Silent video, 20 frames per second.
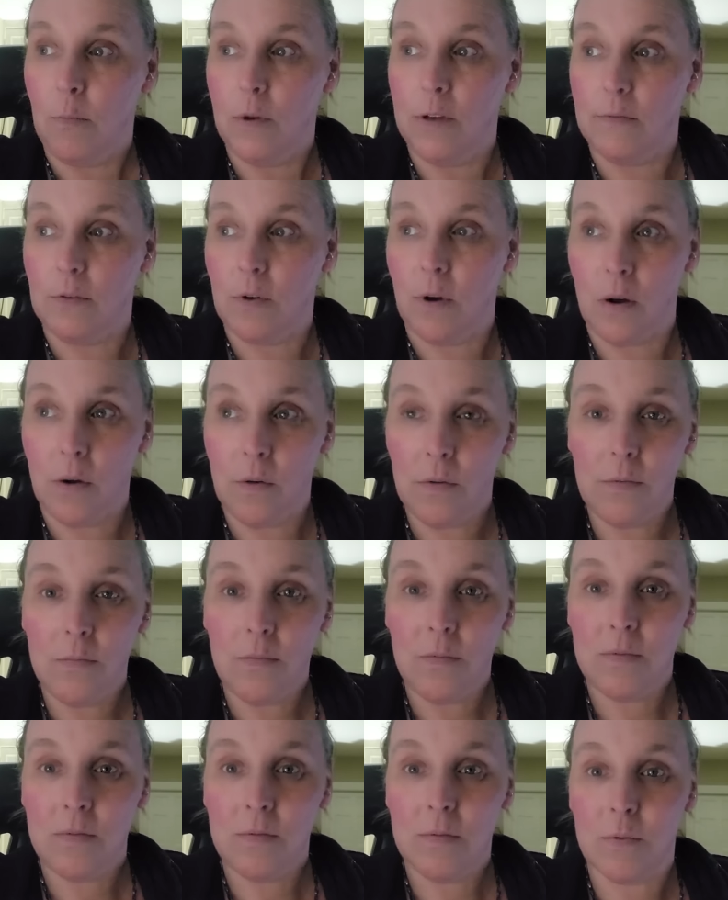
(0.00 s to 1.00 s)
we've
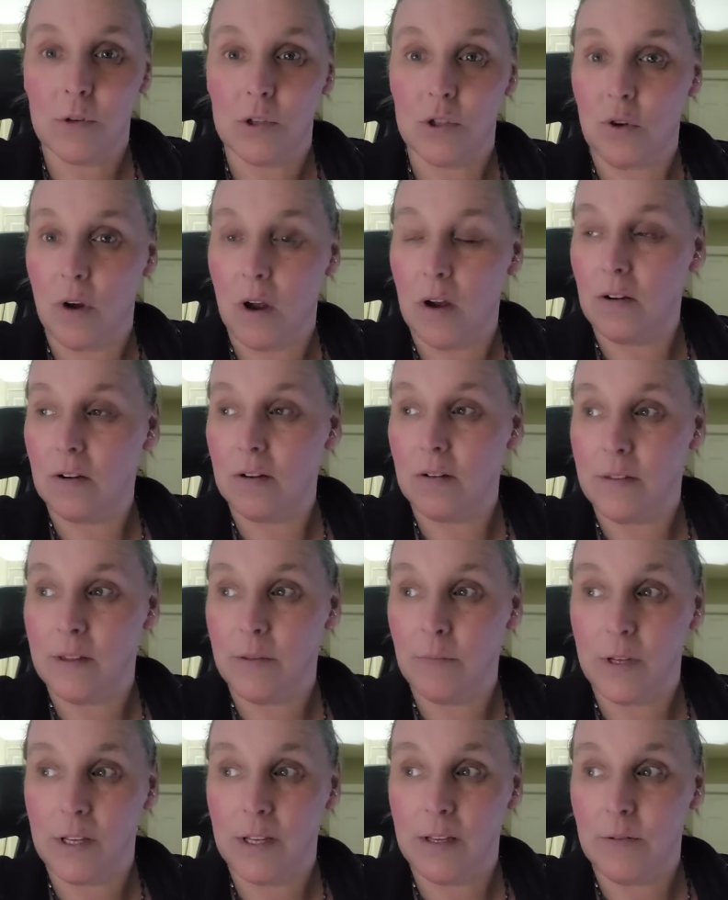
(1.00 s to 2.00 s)
grown. We're stronger
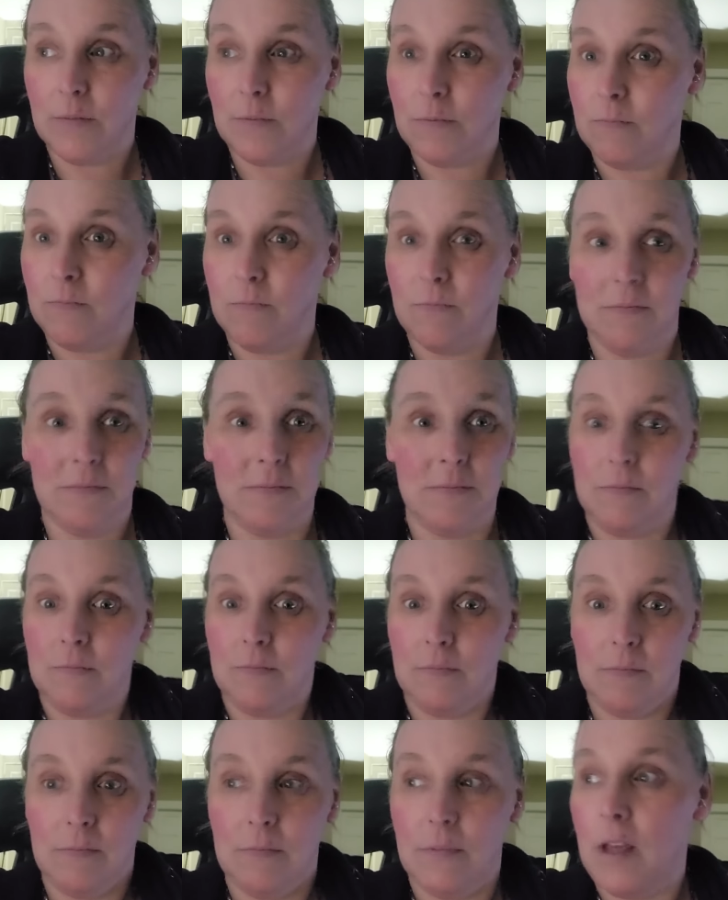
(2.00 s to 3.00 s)
than we
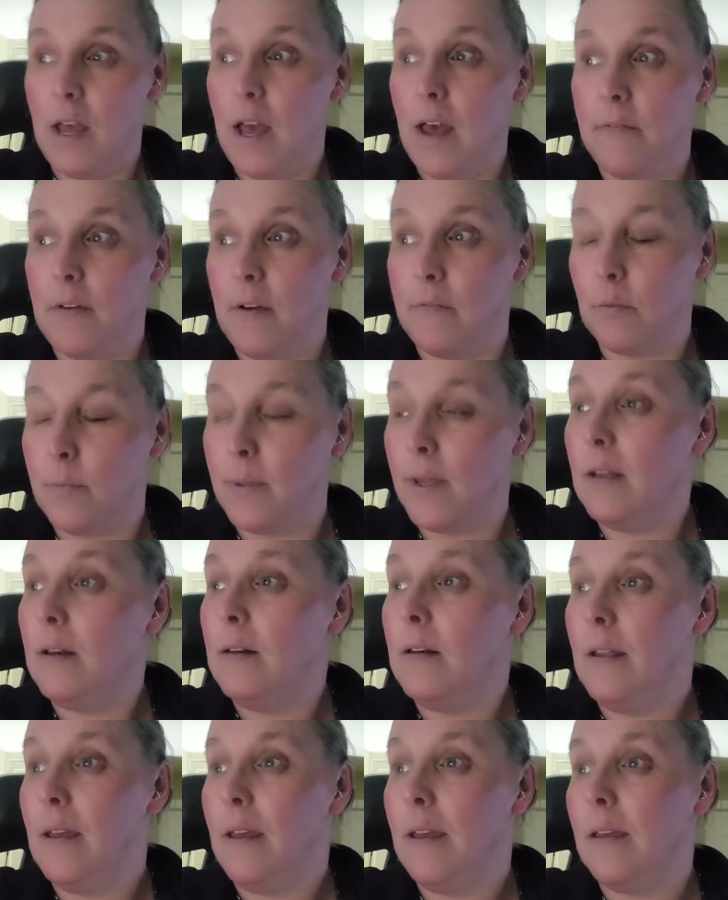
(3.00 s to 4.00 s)
have ever
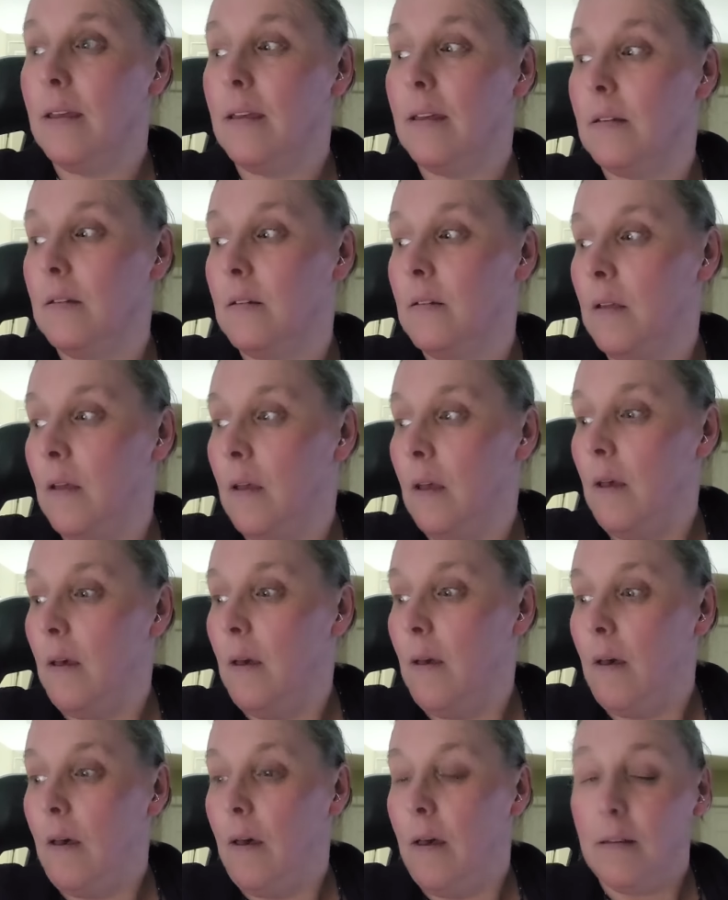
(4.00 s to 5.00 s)
been, and
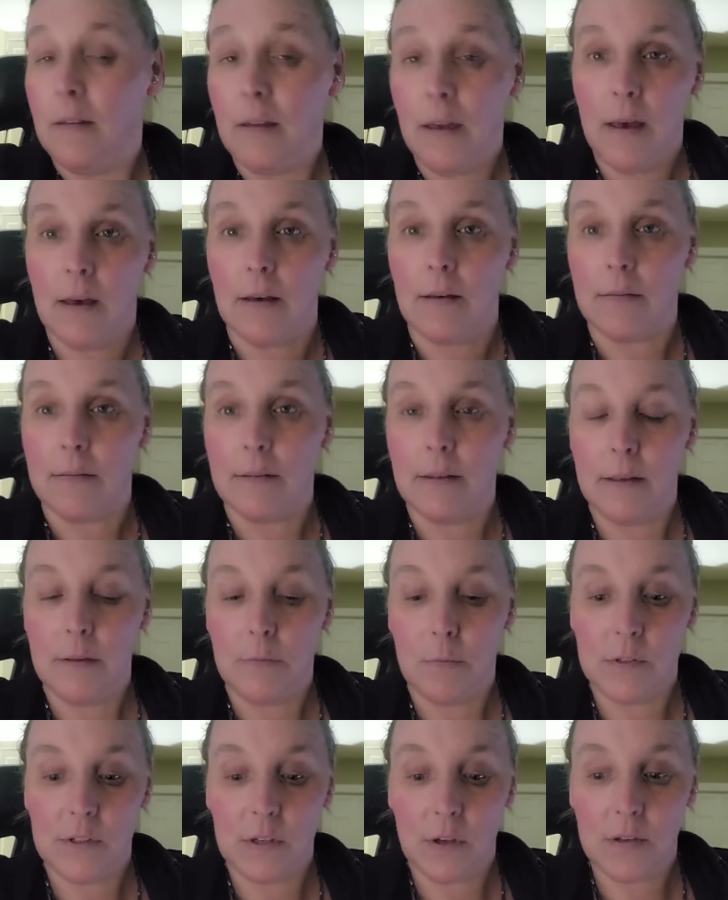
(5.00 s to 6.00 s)
yeah, it
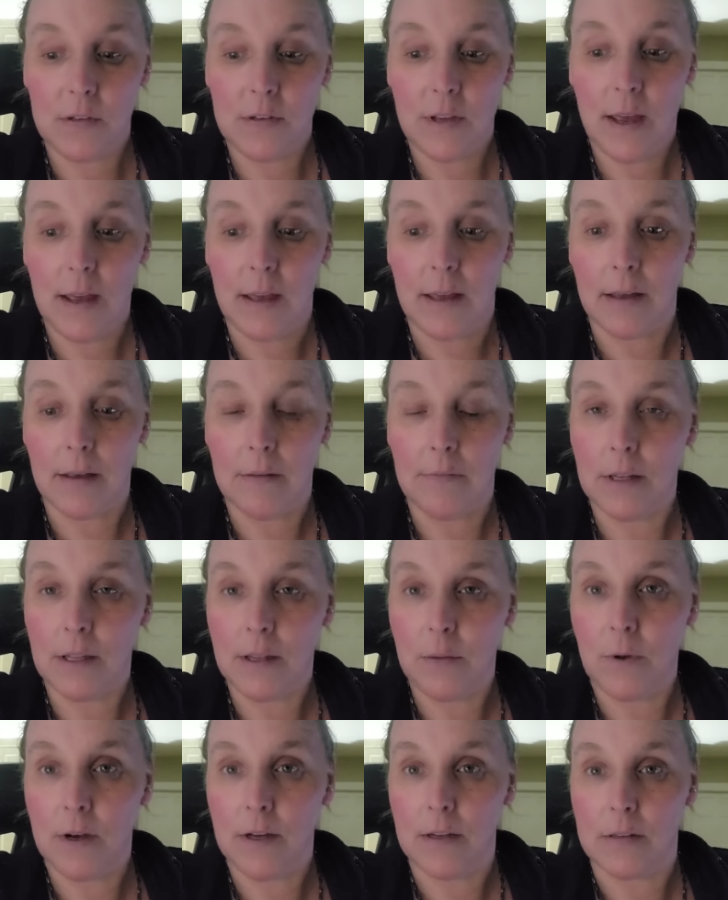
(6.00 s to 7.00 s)
was a good day. It
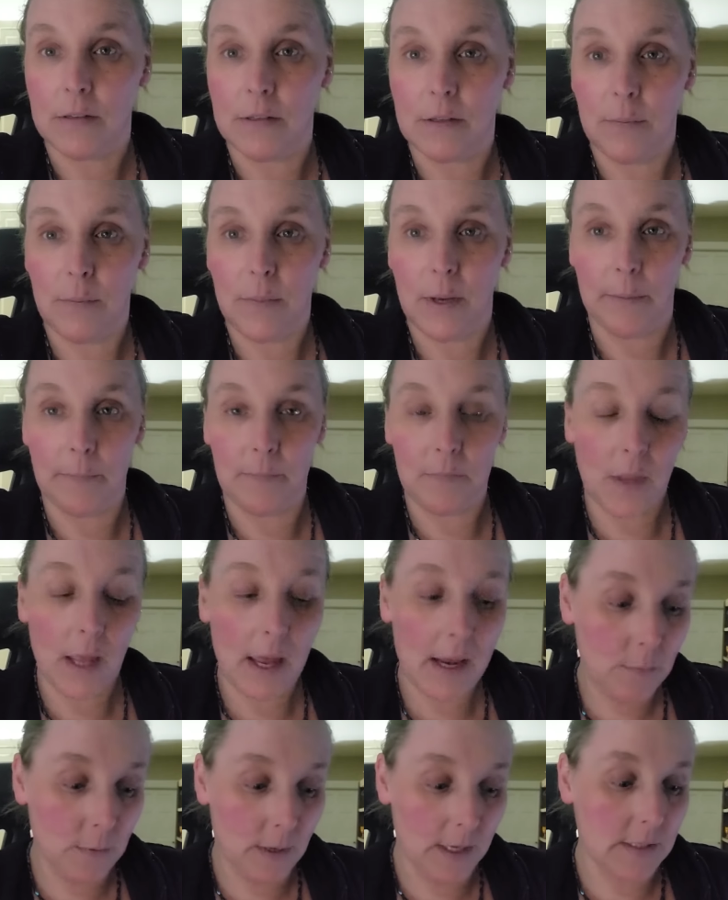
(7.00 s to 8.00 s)
really was. But
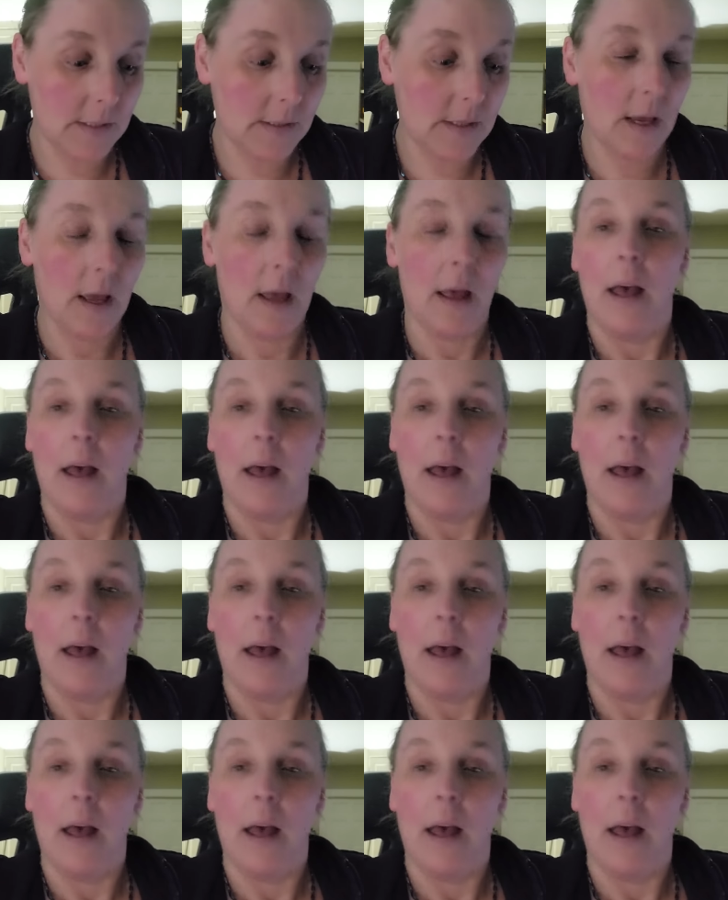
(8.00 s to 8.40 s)
anyways,